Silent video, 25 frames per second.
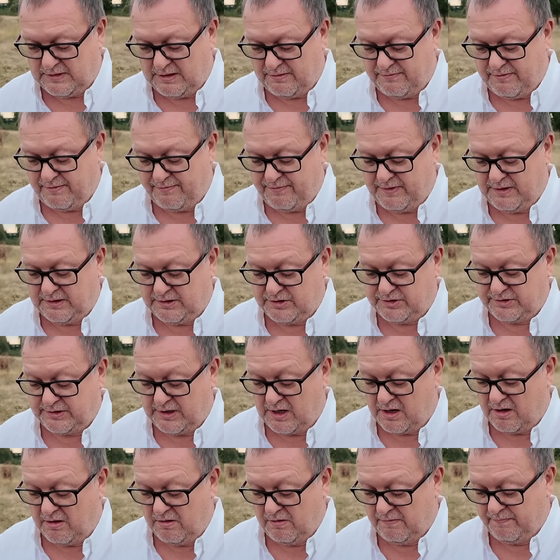If I flick
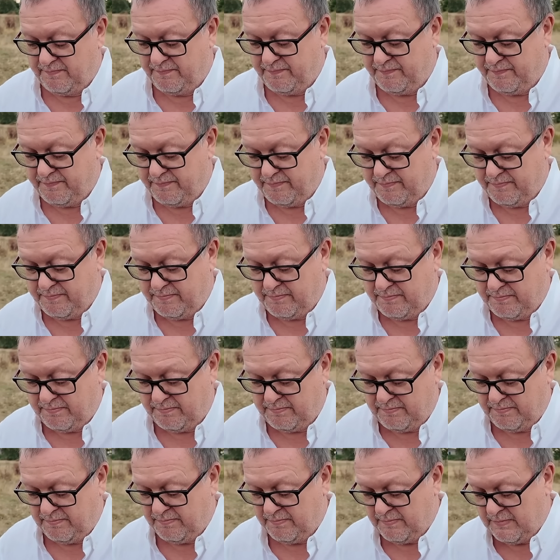start.
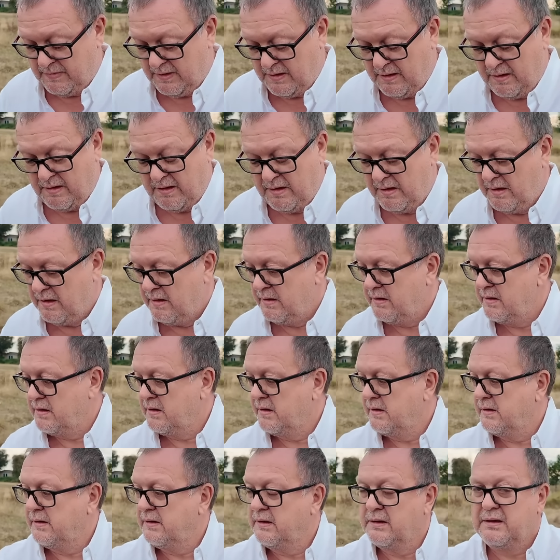3.
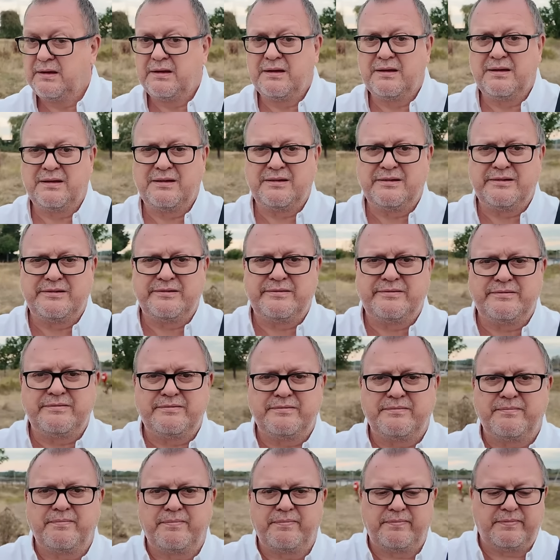Unable to
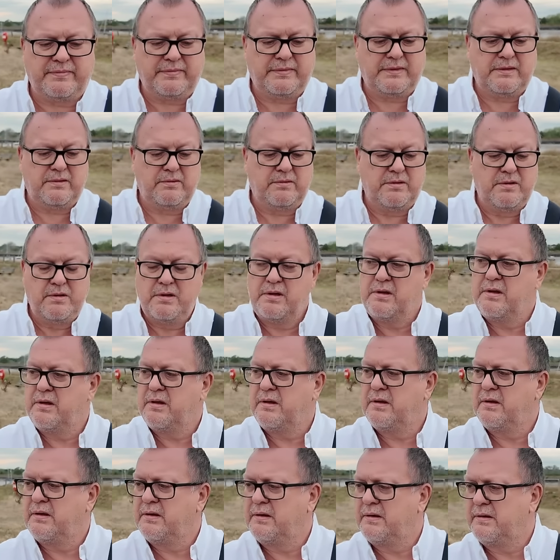take off.
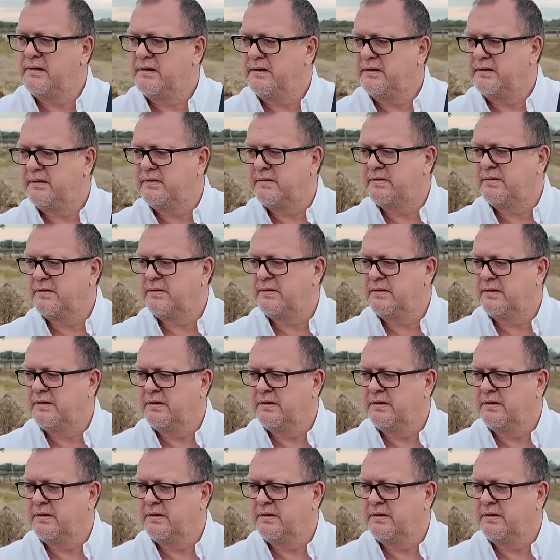Aircraft in motion.